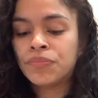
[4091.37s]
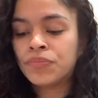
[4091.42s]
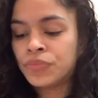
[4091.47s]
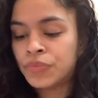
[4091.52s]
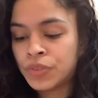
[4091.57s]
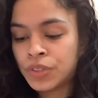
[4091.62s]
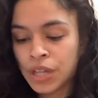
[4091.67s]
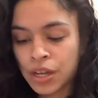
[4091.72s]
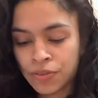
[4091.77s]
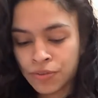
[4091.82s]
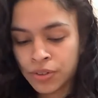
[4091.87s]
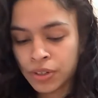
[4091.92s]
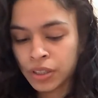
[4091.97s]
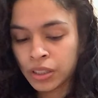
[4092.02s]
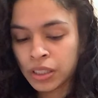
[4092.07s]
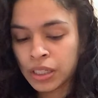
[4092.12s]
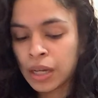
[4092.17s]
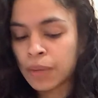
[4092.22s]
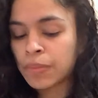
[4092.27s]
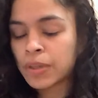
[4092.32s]

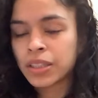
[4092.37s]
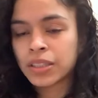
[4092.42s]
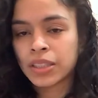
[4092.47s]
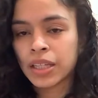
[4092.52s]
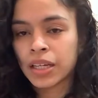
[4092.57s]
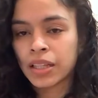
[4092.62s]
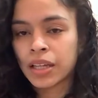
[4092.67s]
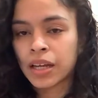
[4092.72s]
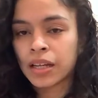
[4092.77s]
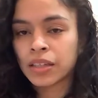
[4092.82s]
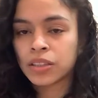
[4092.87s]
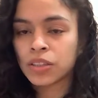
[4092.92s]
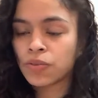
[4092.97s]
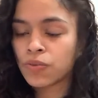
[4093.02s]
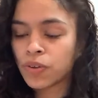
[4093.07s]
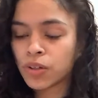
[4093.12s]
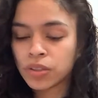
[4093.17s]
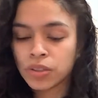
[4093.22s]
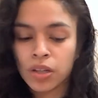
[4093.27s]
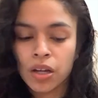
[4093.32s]
Definitely, I'm gonna say that. It's the
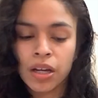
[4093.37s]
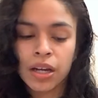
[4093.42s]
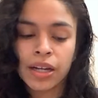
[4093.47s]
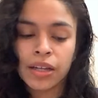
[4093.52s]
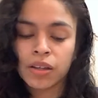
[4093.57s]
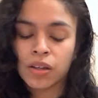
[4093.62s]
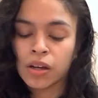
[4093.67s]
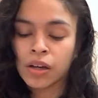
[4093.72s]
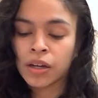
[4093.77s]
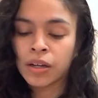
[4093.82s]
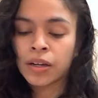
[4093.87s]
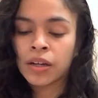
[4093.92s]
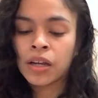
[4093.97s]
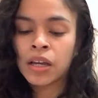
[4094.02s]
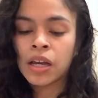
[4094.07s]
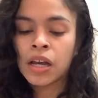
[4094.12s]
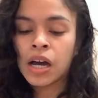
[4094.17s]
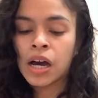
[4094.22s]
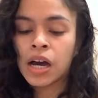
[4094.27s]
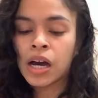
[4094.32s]
first thought I thought.
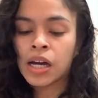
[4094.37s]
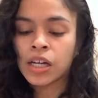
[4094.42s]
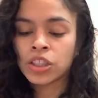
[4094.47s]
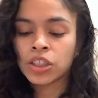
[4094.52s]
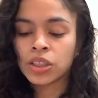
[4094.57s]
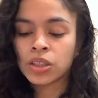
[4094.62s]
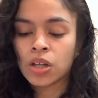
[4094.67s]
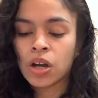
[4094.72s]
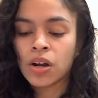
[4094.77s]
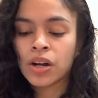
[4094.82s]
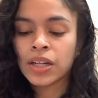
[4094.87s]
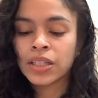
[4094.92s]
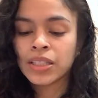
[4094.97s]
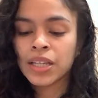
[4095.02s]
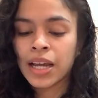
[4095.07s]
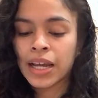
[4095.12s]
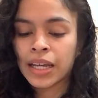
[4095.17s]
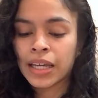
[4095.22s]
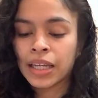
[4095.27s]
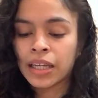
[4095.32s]
She saw her as
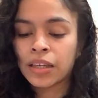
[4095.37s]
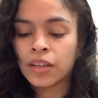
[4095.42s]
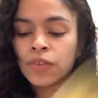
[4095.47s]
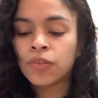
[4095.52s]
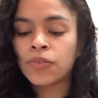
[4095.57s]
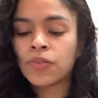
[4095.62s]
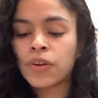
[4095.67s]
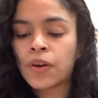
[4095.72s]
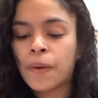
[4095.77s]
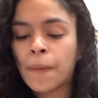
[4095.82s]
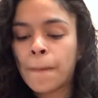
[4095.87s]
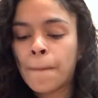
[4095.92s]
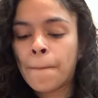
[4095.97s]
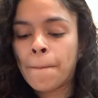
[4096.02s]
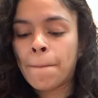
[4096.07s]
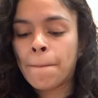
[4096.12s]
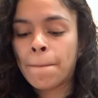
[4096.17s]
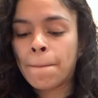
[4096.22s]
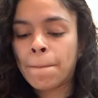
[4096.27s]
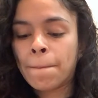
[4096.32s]
naive,
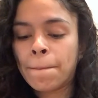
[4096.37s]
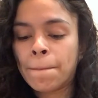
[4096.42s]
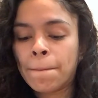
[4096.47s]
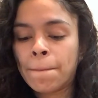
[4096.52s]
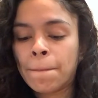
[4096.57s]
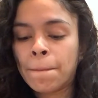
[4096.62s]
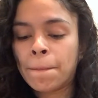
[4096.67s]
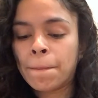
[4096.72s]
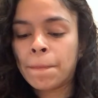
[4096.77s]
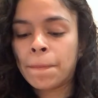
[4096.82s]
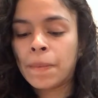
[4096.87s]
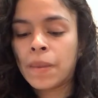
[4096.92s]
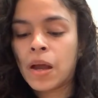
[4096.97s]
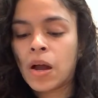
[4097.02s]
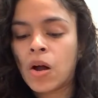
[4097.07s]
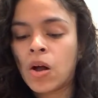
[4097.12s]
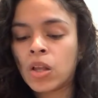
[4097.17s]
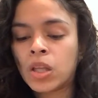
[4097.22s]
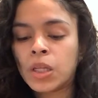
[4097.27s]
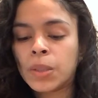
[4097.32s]

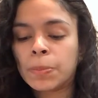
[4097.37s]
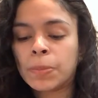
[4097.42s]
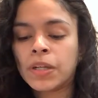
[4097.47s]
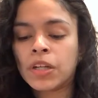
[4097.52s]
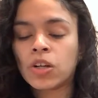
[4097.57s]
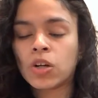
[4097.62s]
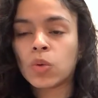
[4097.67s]
all up in her